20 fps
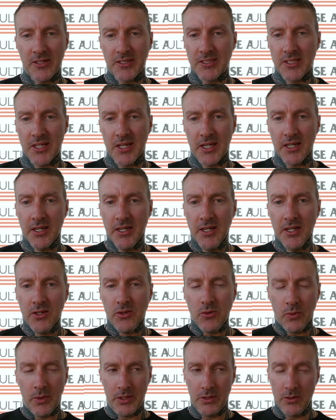It's like
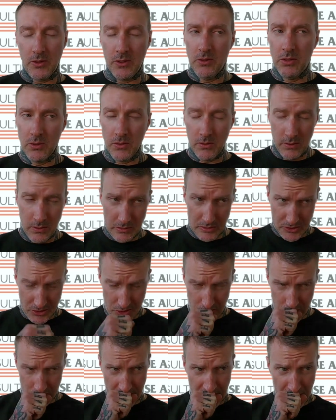when,
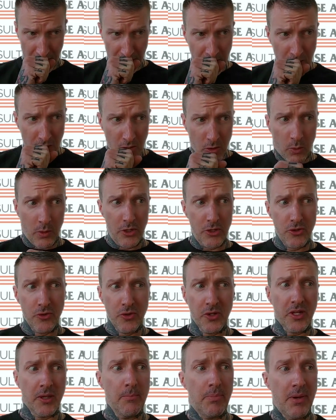excuse me, when you do
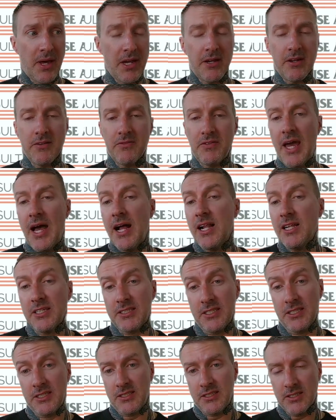a competitive
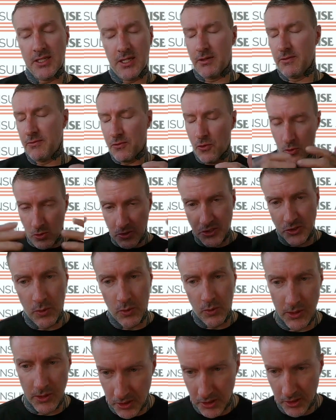analysis, it's like, of course you
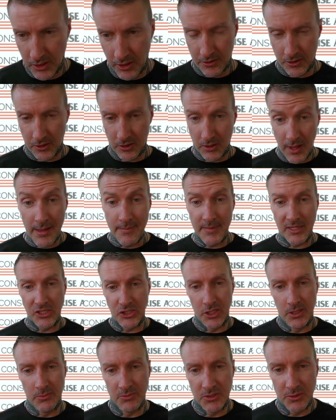want to look at other climbing
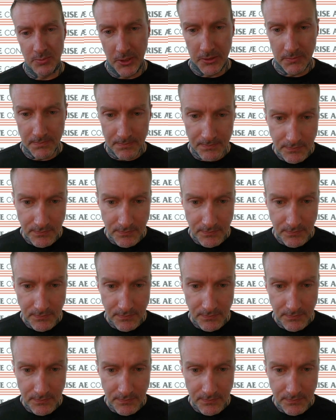gyms, but